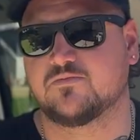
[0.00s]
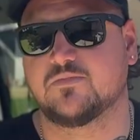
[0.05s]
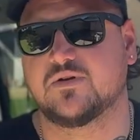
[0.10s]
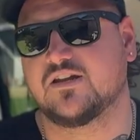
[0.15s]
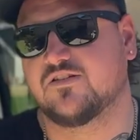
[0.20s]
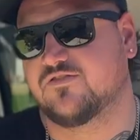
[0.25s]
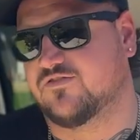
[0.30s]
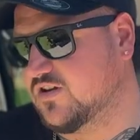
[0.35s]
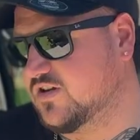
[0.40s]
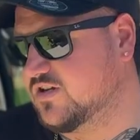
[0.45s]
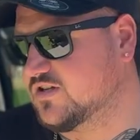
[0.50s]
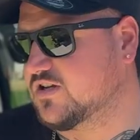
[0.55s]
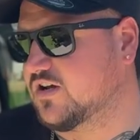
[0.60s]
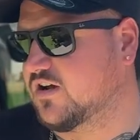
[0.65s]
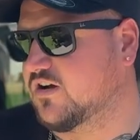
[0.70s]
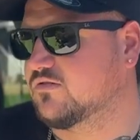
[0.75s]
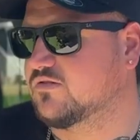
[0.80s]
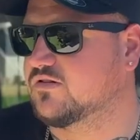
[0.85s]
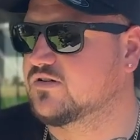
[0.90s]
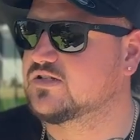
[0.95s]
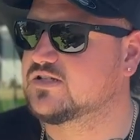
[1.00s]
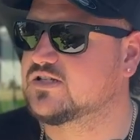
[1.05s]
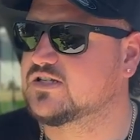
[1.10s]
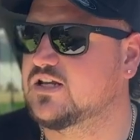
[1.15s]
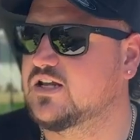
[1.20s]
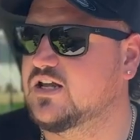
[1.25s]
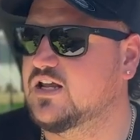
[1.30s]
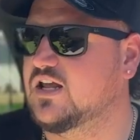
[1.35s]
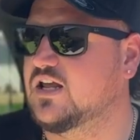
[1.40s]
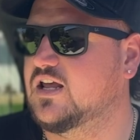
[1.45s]
MIDI fuse holders,
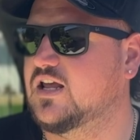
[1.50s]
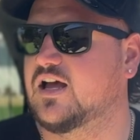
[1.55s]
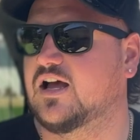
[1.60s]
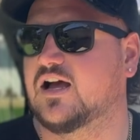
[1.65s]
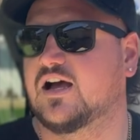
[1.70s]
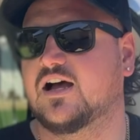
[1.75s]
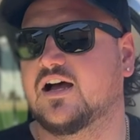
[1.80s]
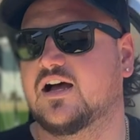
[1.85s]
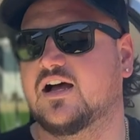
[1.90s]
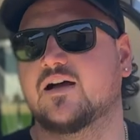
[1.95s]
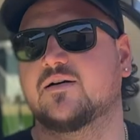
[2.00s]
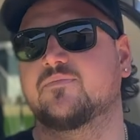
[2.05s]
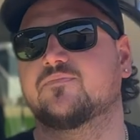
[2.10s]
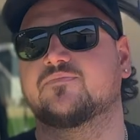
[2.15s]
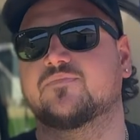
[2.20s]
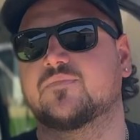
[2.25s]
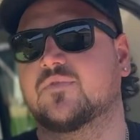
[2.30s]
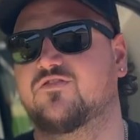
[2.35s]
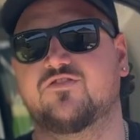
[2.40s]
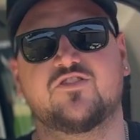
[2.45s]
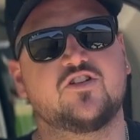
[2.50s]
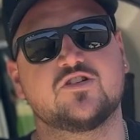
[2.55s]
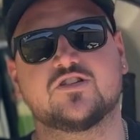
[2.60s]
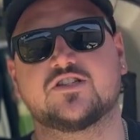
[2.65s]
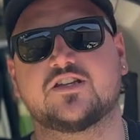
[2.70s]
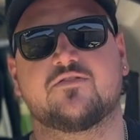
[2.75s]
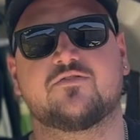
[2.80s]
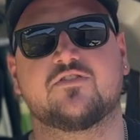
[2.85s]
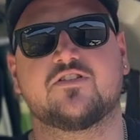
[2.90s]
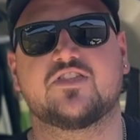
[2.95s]
um, fuse
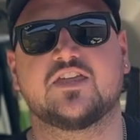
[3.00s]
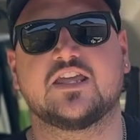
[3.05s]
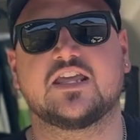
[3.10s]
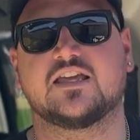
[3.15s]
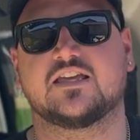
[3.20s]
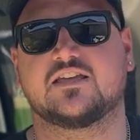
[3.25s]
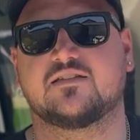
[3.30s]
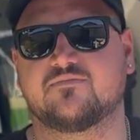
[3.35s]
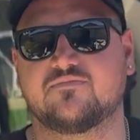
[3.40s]
everything.